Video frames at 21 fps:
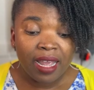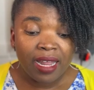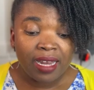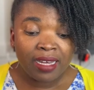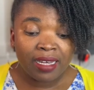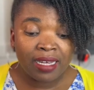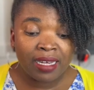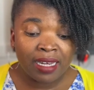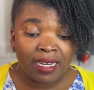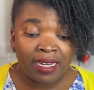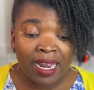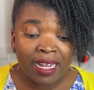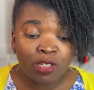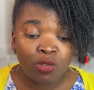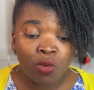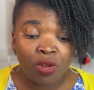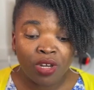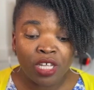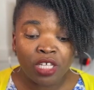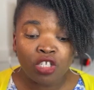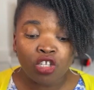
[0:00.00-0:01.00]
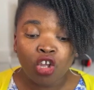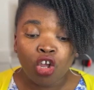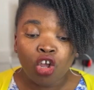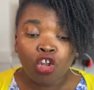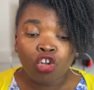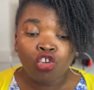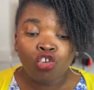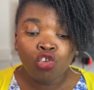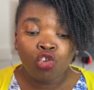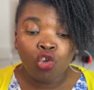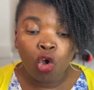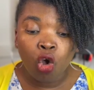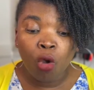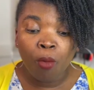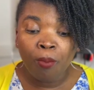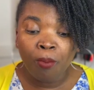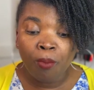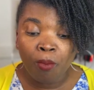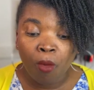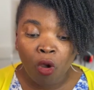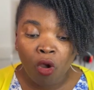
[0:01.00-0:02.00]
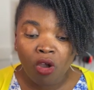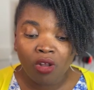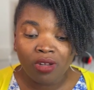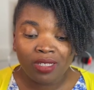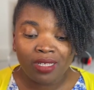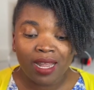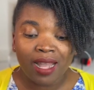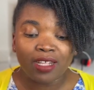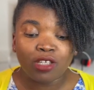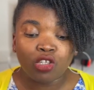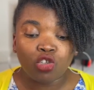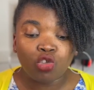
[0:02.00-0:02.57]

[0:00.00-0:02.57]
The next one is no more than